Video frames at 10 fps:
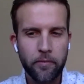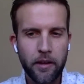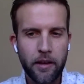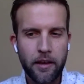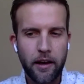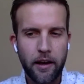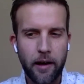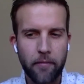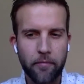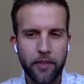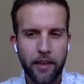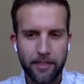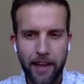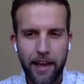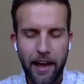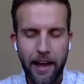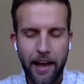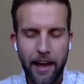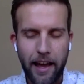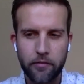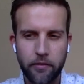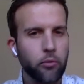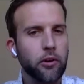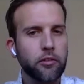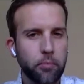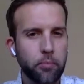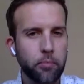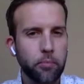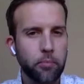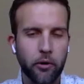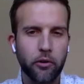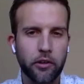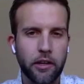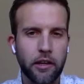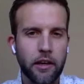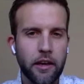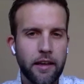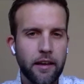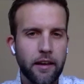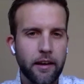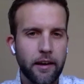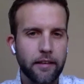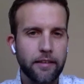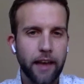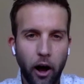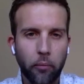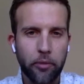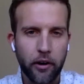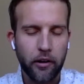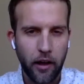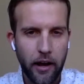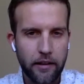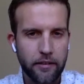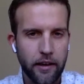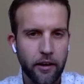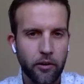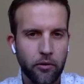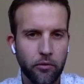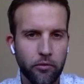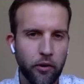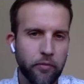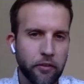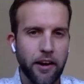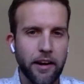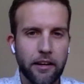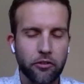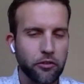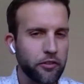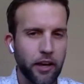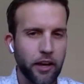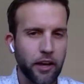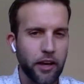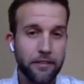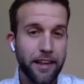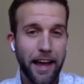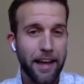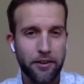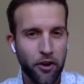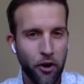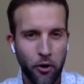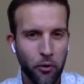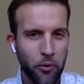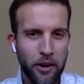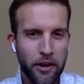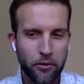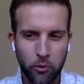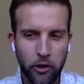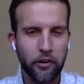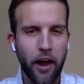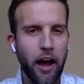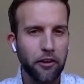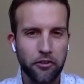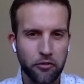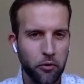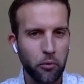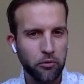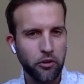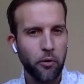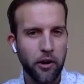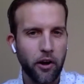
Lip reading: that they had kind of a responsibility to help their clients out from the financial side, because they had no real knowledge of what was going on.